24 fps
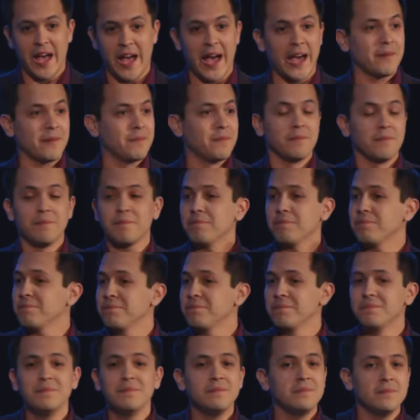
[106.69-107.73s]
that,
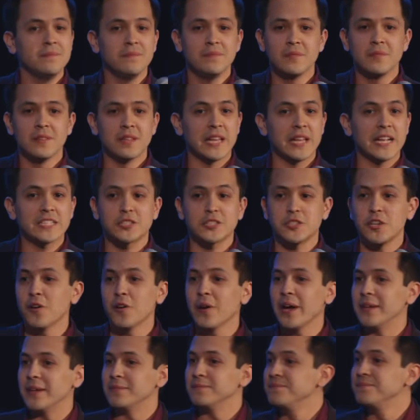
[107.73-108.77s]
let's
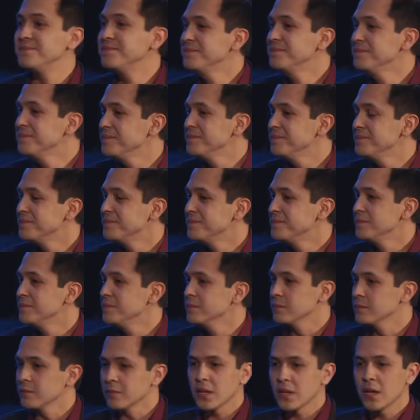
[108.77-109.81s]
do it.
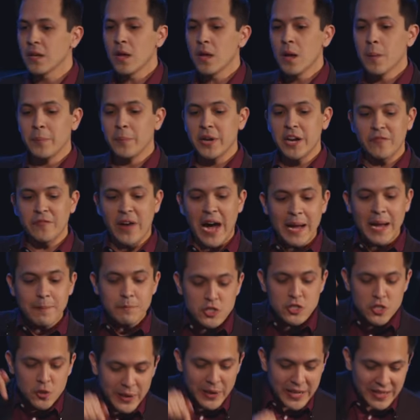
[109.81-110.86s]
But if
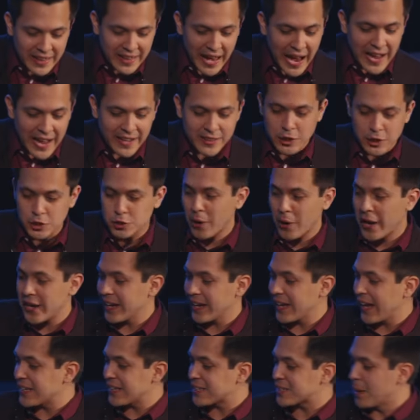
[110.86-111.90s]
I'm doing that to try
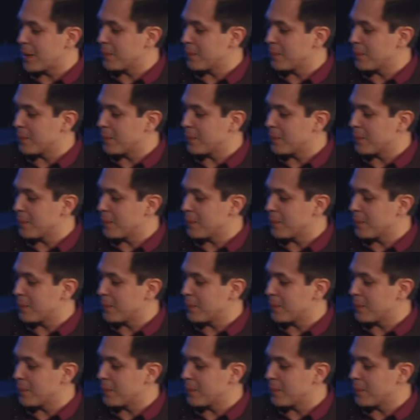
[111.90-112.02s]
to get